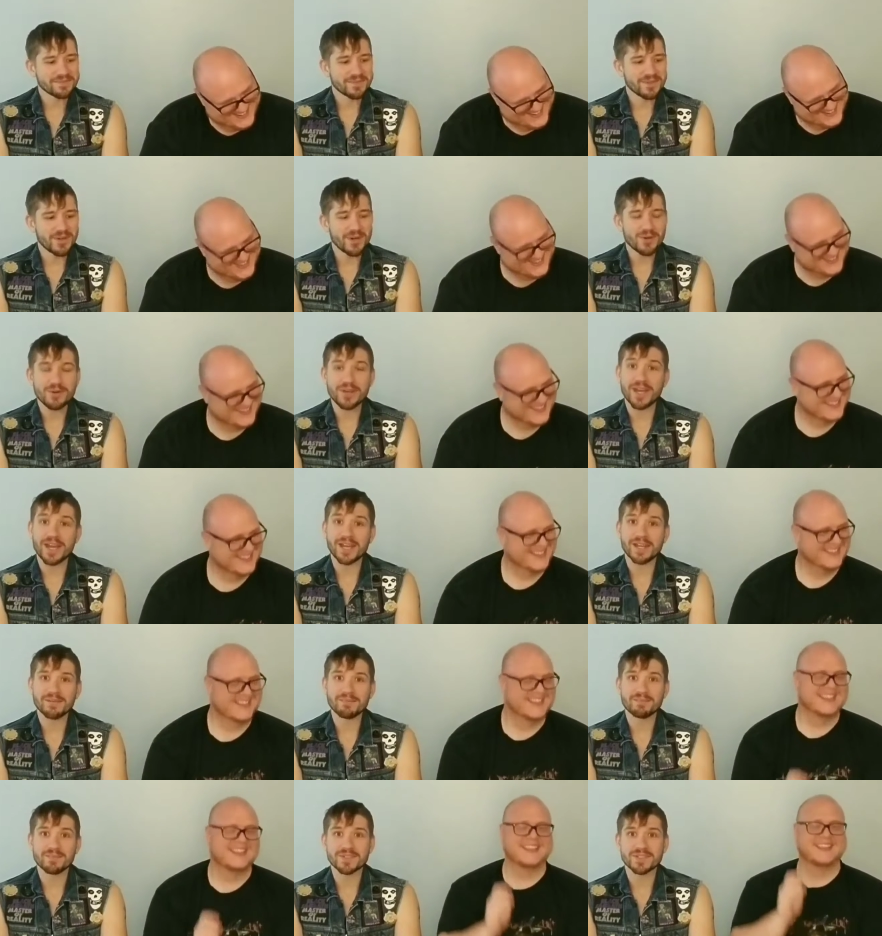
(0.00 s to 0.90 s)
Speaker 1: okay.
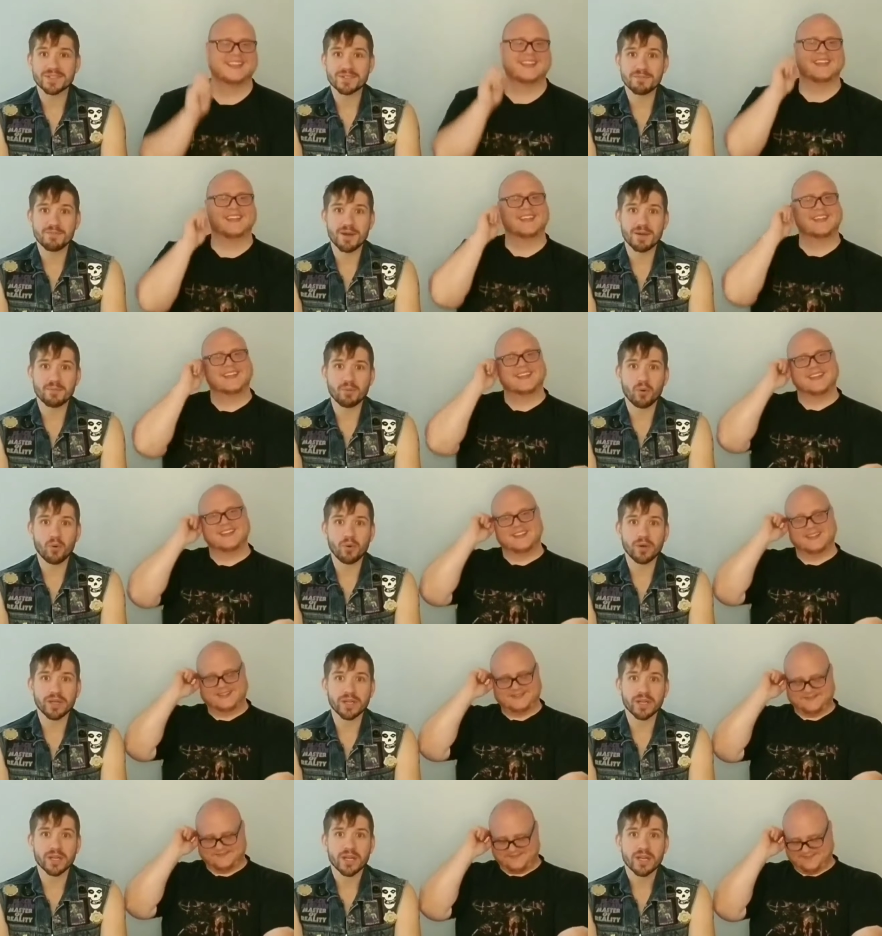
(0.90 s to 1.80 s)
But to my
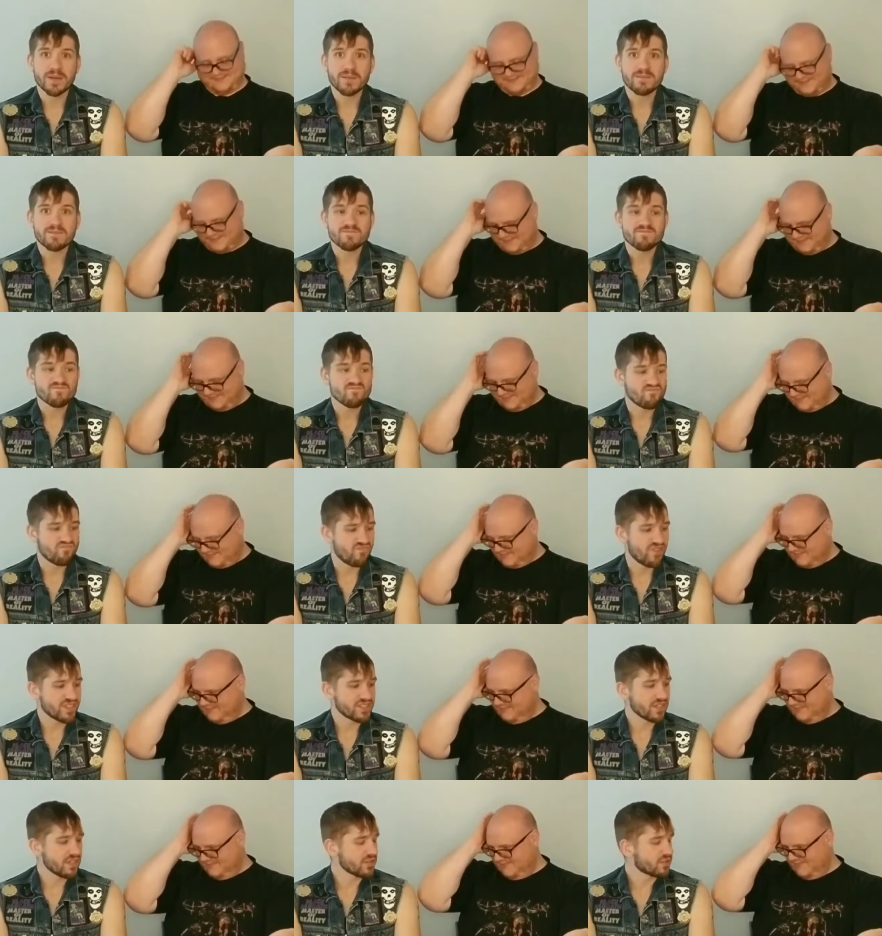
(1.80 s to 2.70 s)
point,
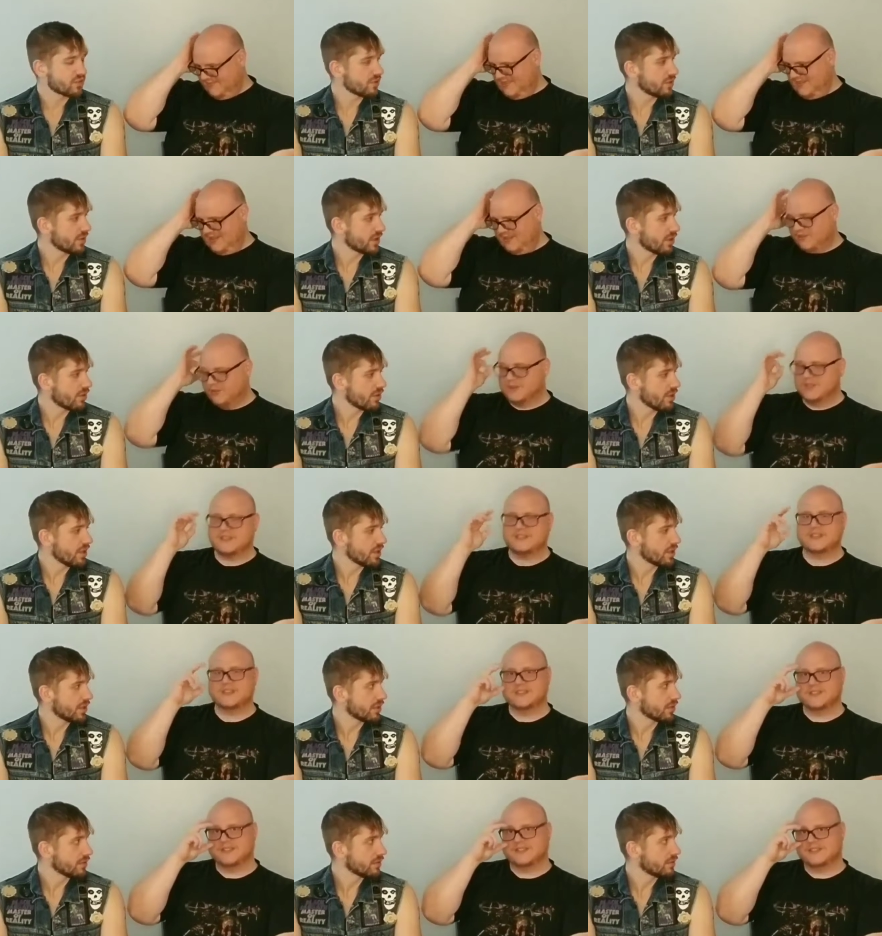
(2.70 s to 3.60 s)
that's all it's
Speaker 2: really. So this
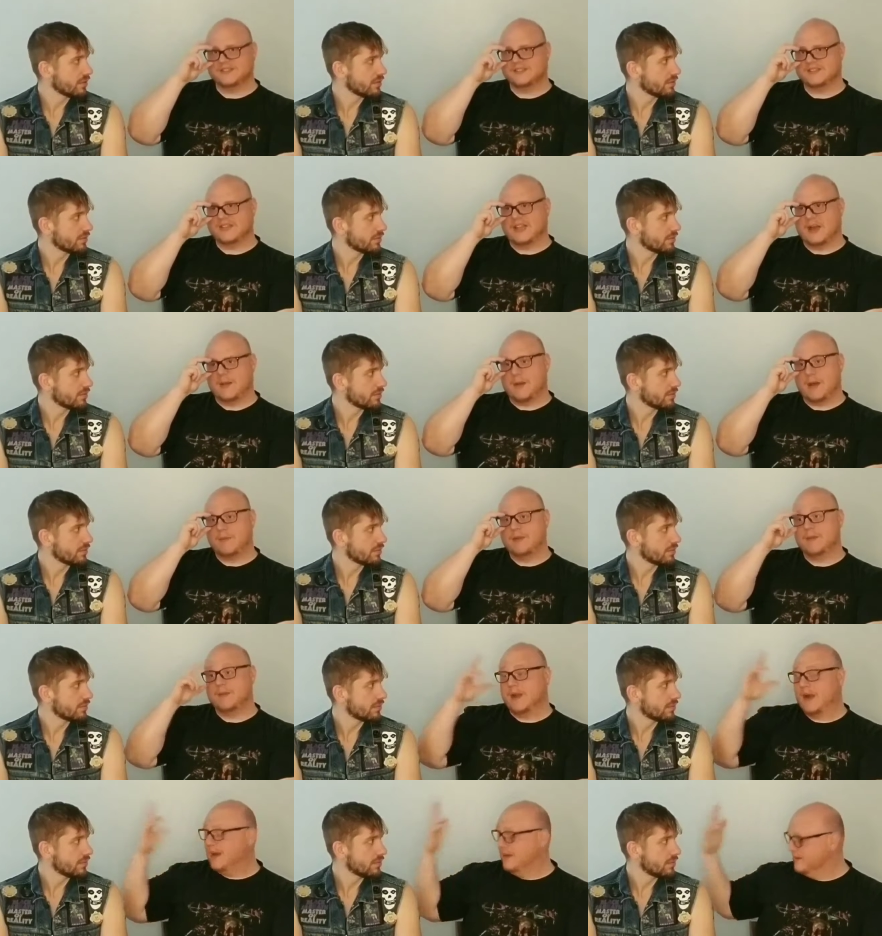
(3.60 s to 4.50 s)
is. I'm going to
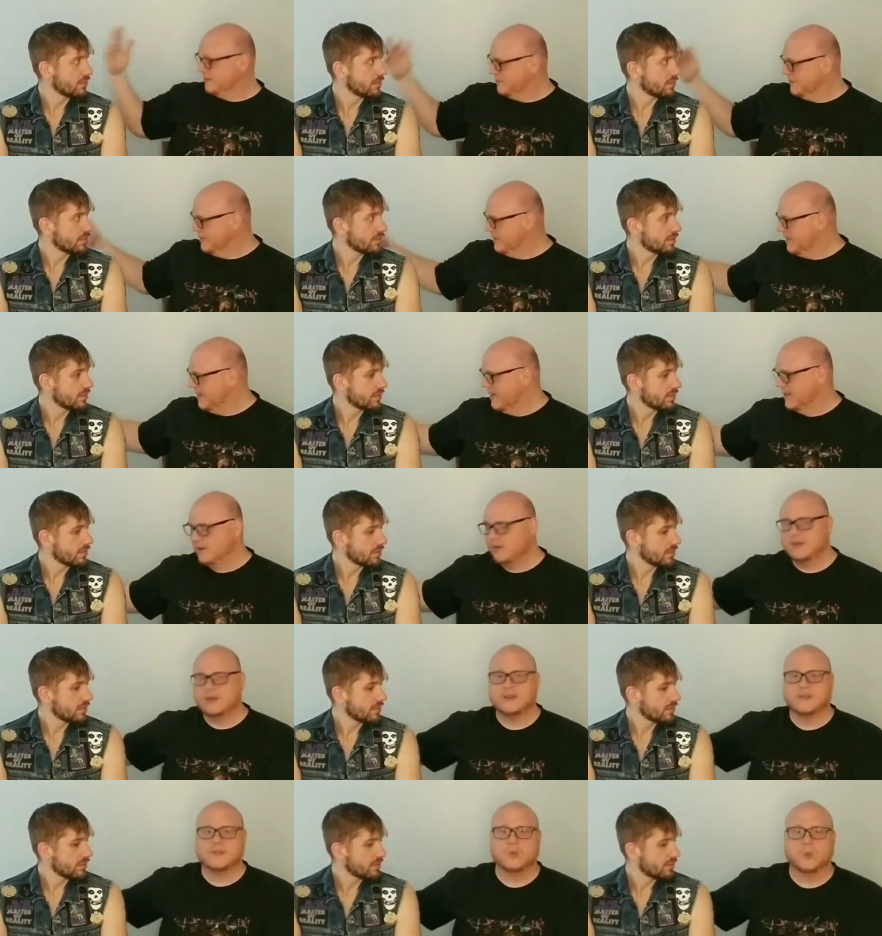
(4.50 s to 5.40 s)
be honest with you. I know that
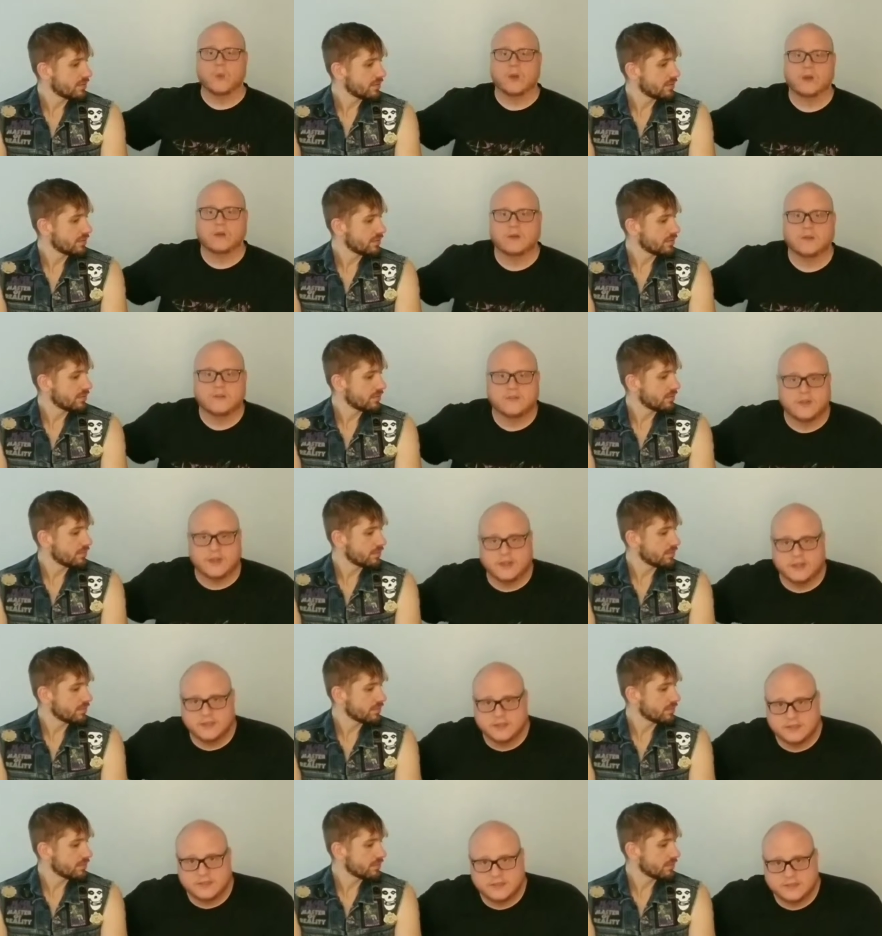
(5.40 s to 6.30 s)
it's weird to say
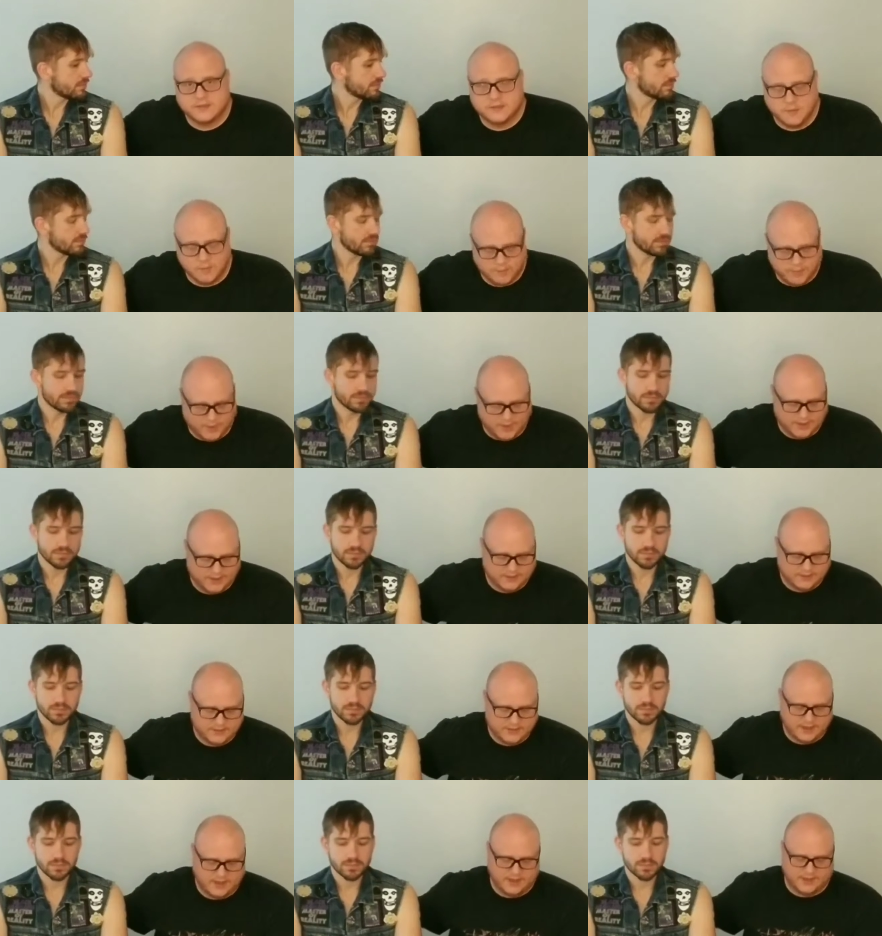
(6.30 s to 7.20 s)
this, but
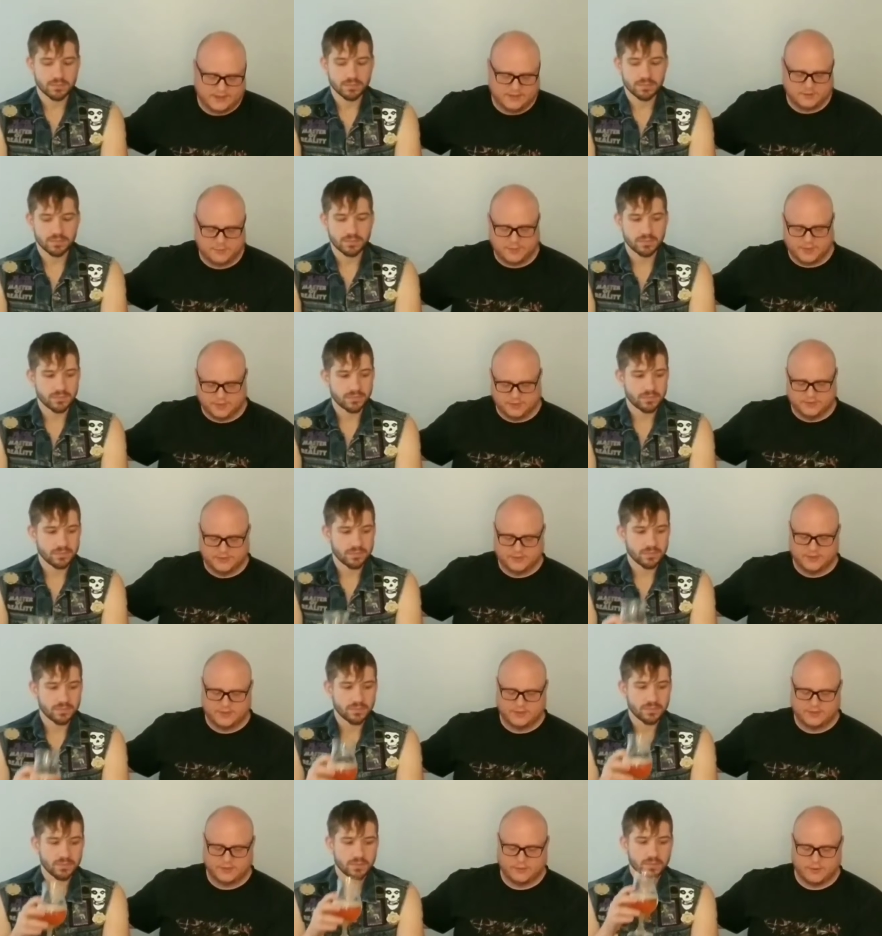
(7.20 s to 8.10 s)
this
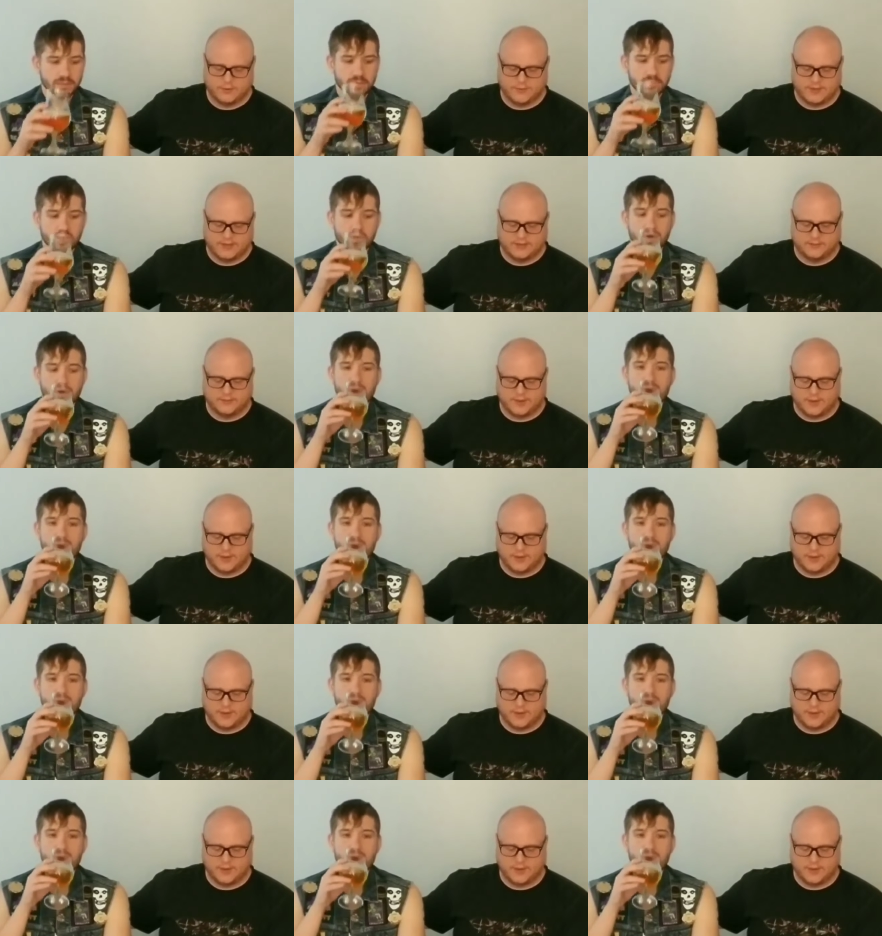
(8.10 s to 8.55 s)
Pilsner reminds me